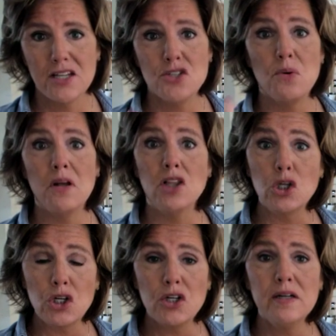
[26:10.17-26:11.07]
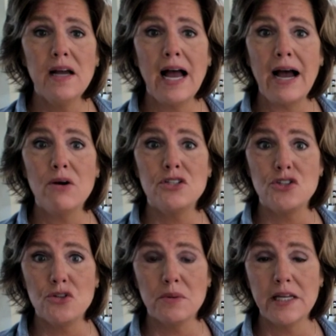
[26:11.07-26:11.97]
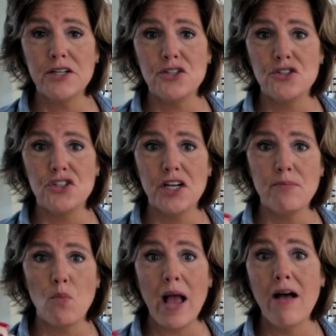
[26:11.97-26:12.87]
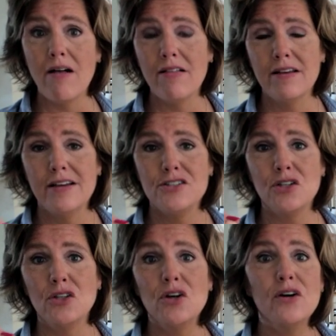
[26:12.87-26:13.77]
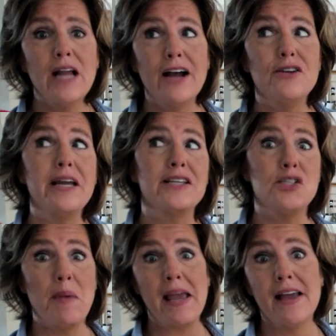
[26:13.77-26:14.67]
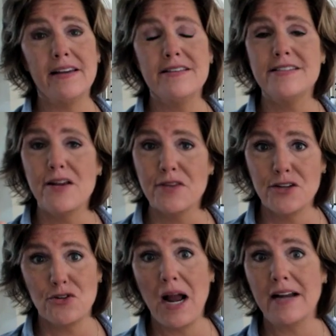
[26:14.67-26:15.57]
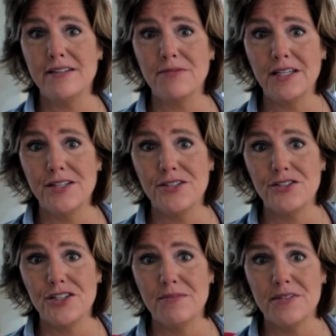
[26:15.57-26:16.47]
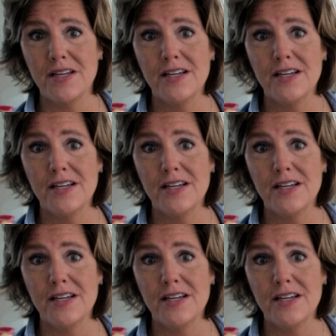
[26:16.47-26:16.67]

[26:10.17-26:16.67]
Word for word: to learn how to do relationship well, to learn how to expand instead of contract in relationships,